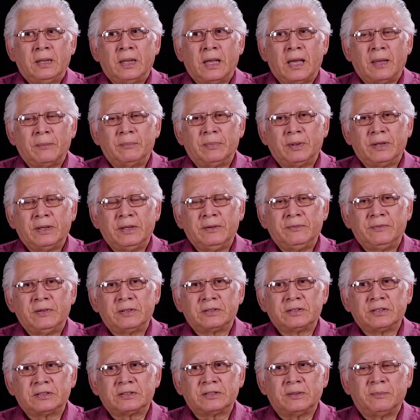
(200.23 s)
I believe
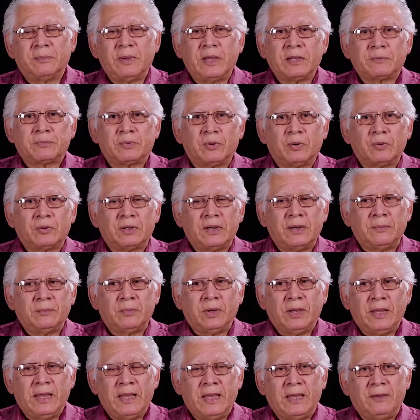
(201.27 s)
this is the best program
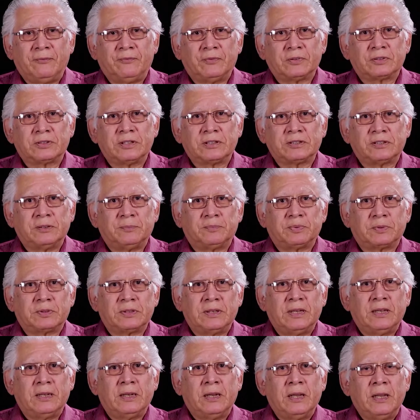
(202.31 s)
we have for
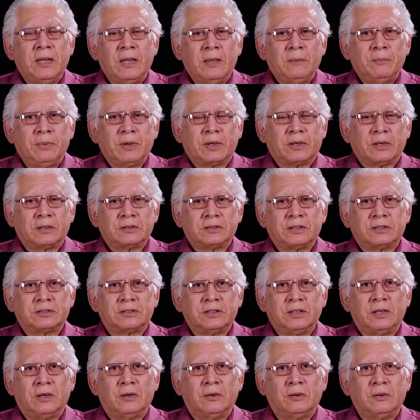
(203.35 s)
60% because it's
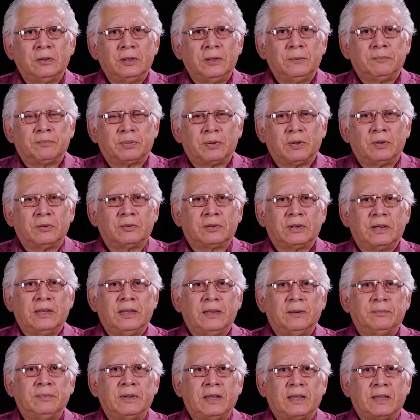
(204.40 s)
the only
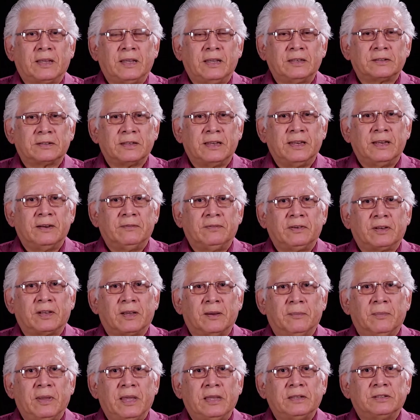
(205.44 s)
program that gives every
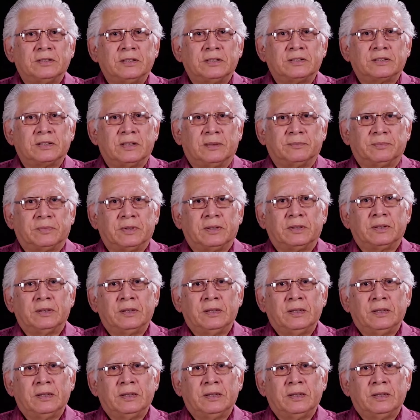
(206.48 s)
Comanche something.